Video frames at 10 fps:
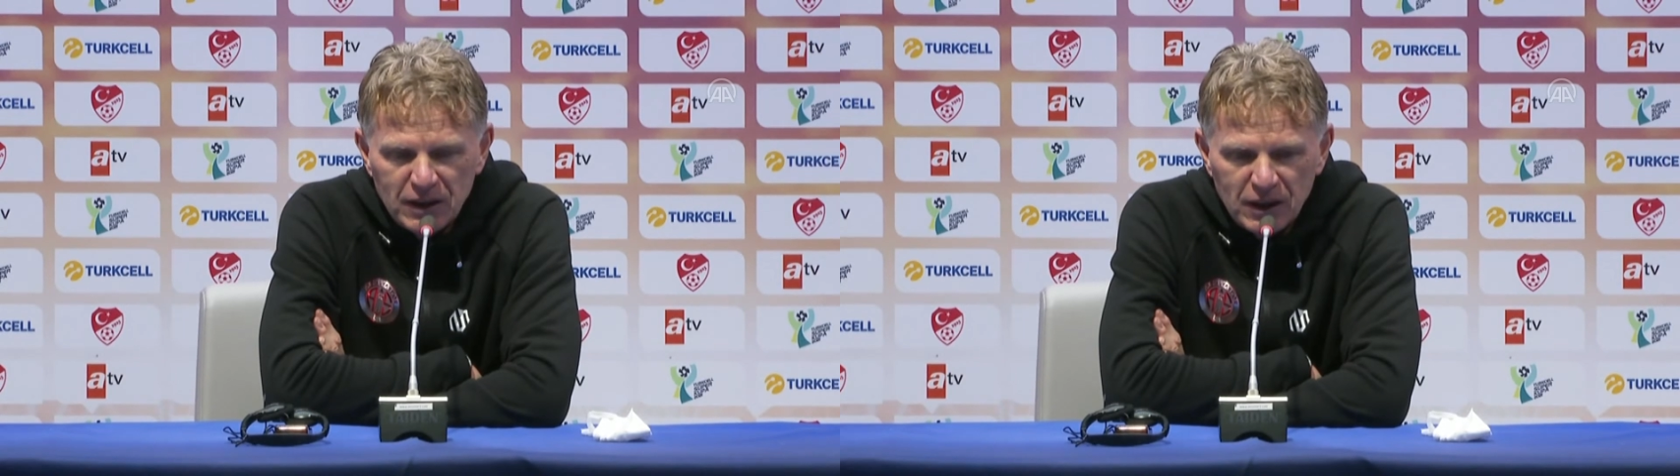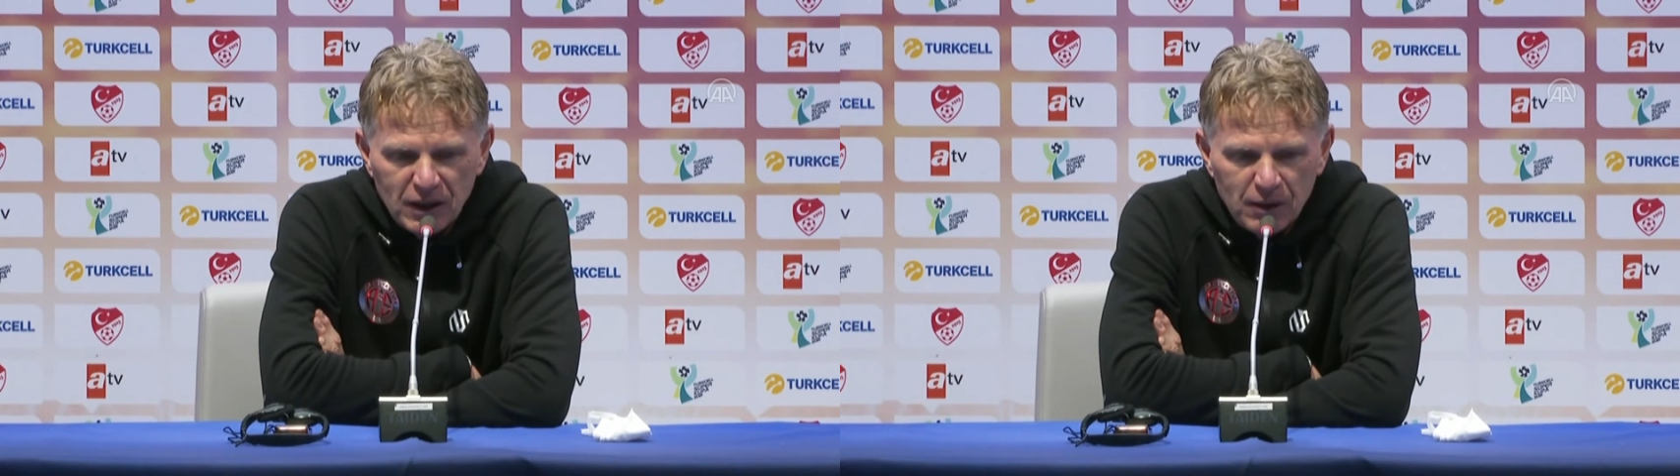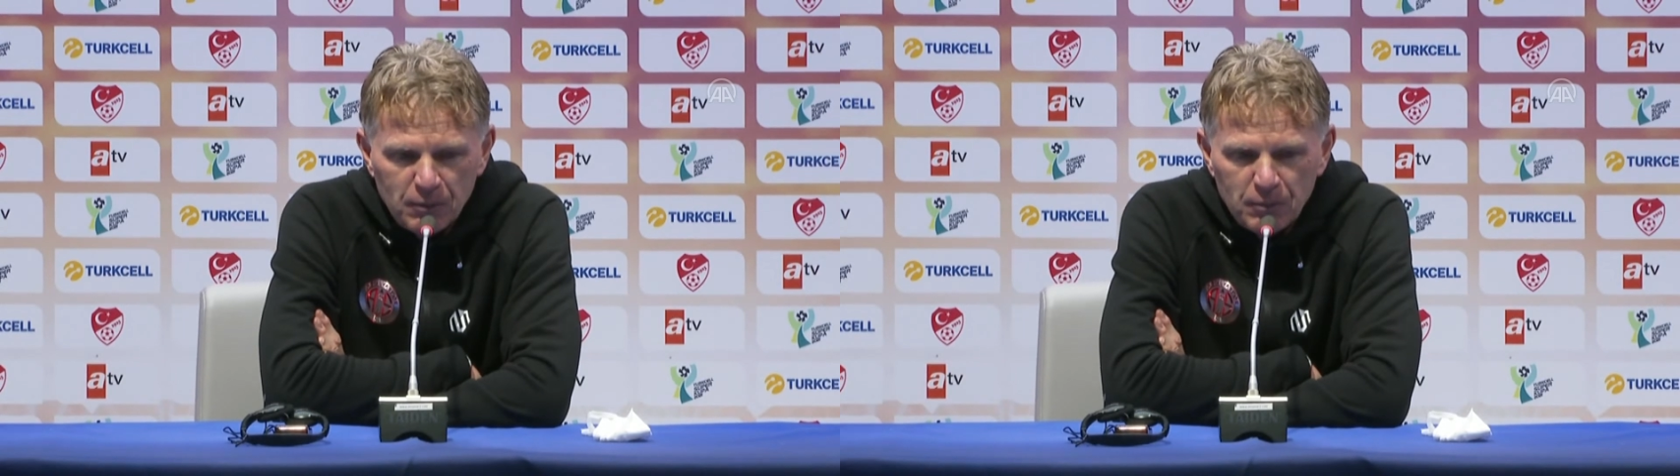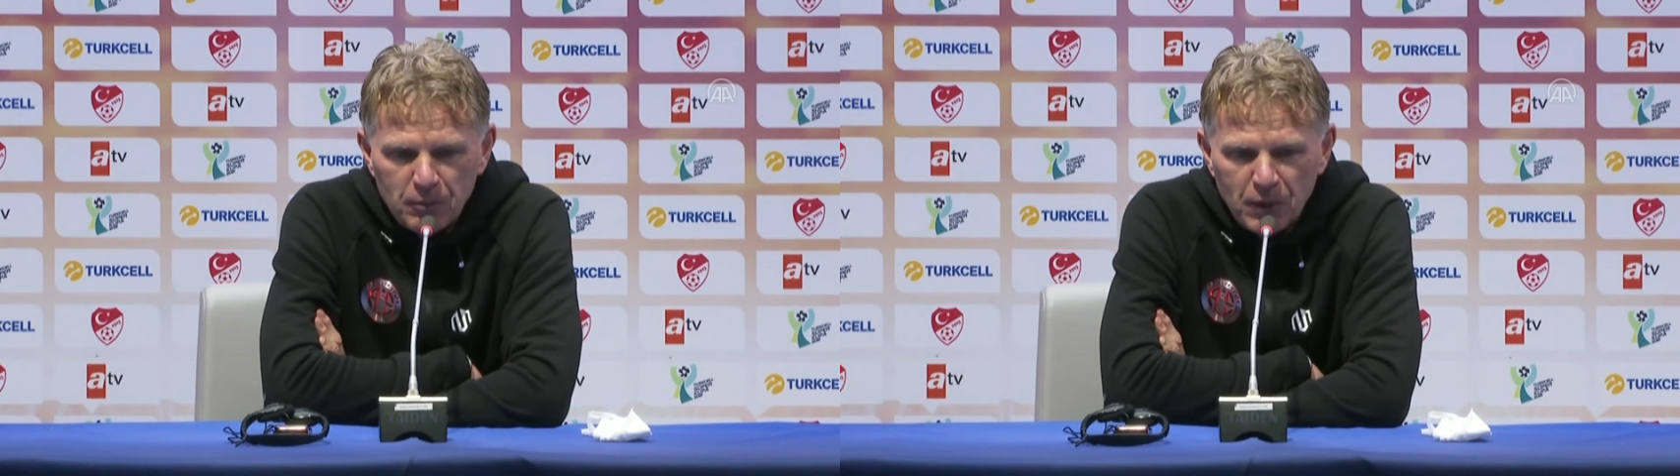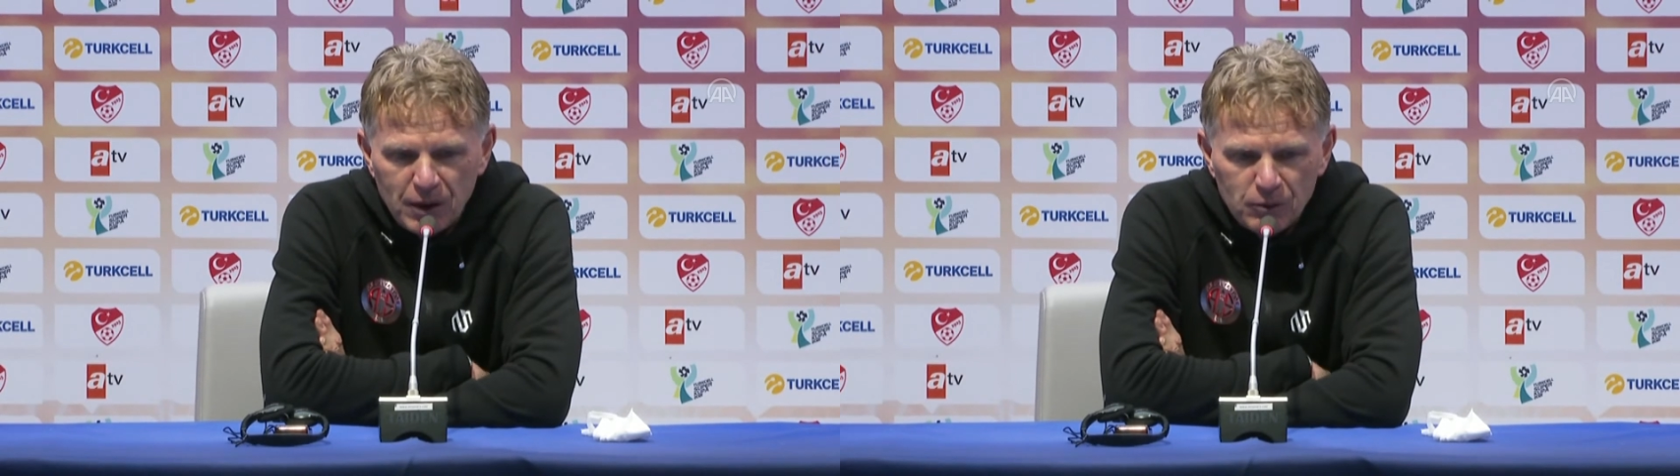
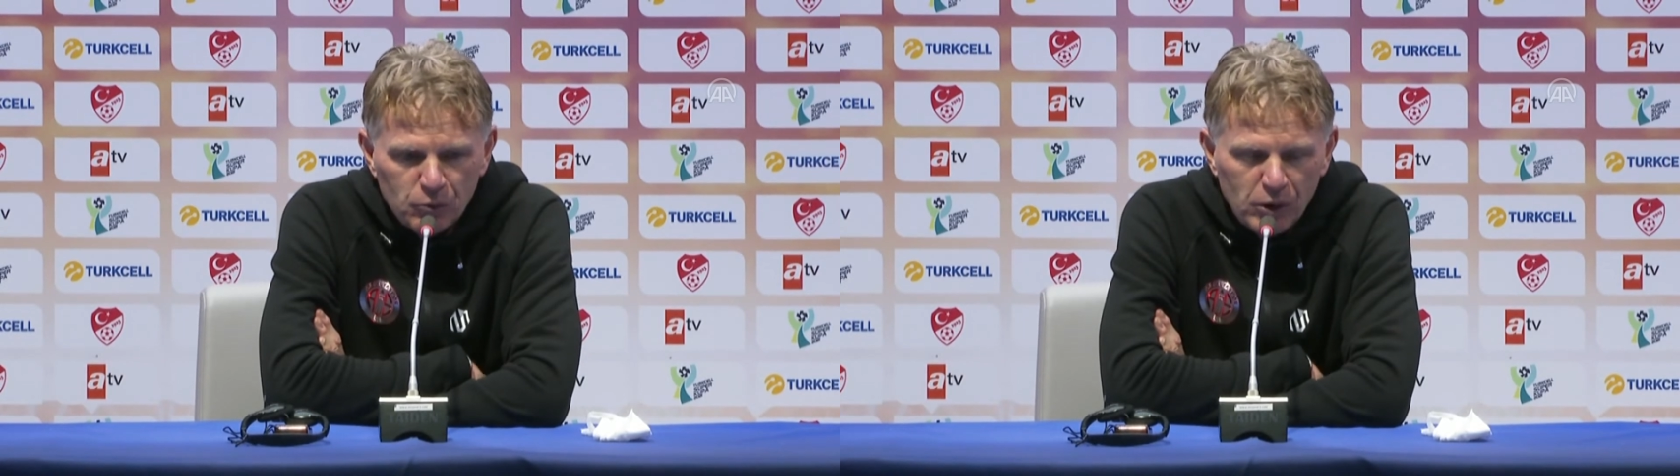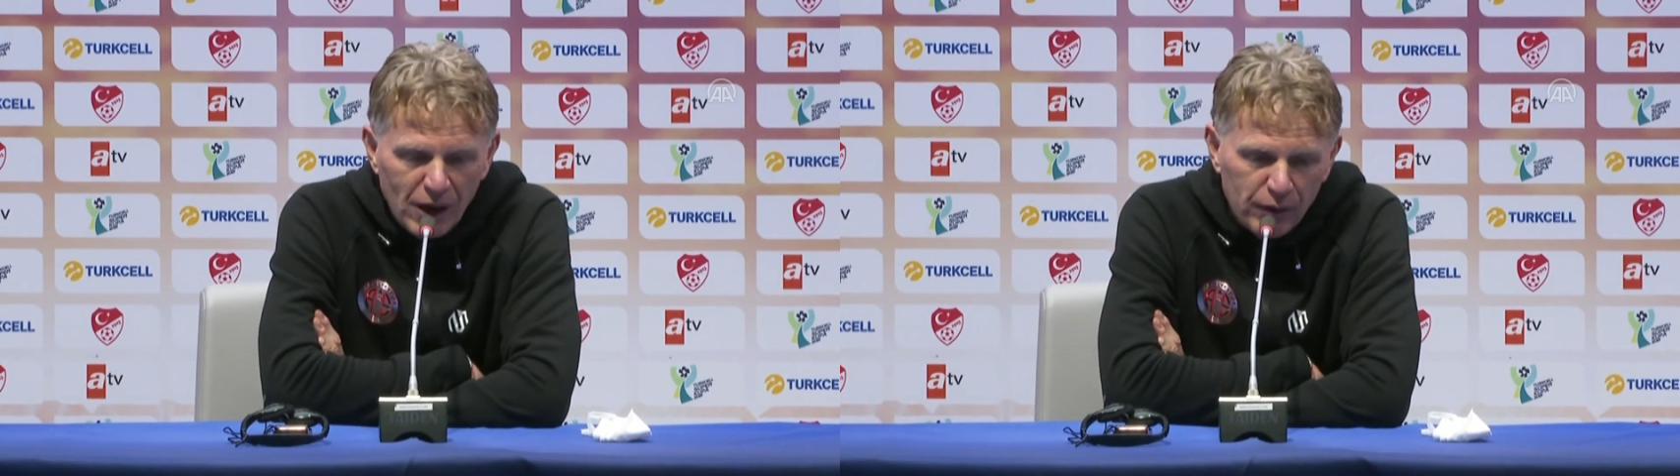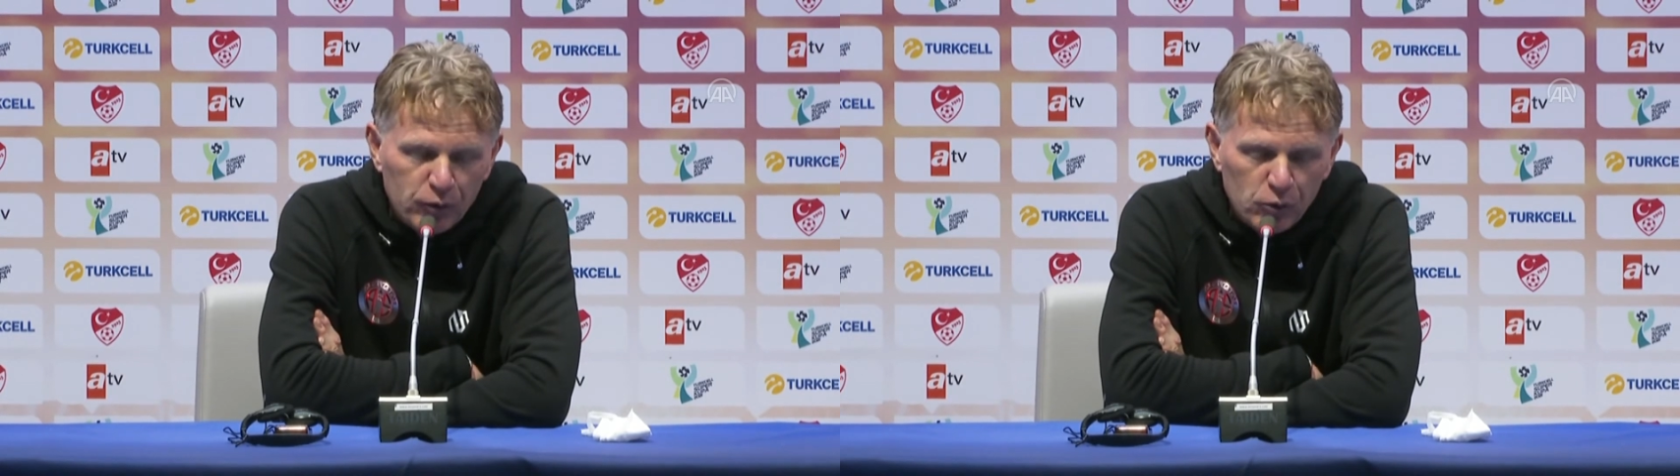and we have